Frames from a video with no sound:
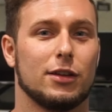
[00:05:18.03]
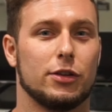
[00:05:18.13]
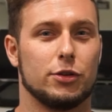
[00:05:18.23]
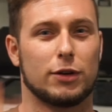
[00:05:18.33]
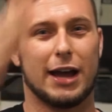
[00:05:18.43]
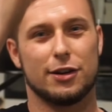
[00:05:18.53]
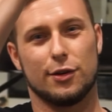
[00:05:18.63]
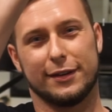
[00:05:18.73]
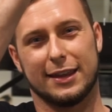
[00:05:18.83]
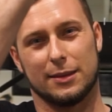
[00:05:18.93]
you'll kind of
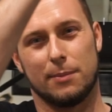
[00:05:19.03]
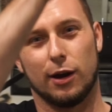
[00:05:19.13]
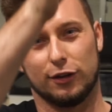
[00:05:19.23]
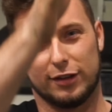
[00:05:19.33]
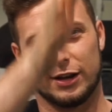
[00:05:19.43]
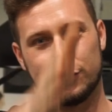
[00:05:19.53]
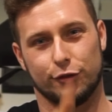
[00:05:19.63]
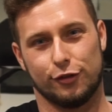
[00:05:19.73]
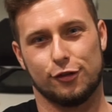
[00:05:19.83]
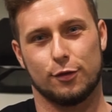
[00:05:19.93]
notice that the bar just kind of goes
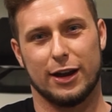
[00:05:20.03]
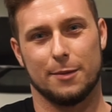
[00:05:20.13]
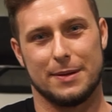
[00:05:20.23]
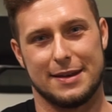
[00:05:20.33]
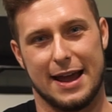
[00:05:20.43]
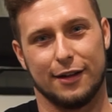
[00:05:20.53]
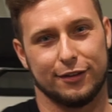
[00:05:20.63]
straight up and down.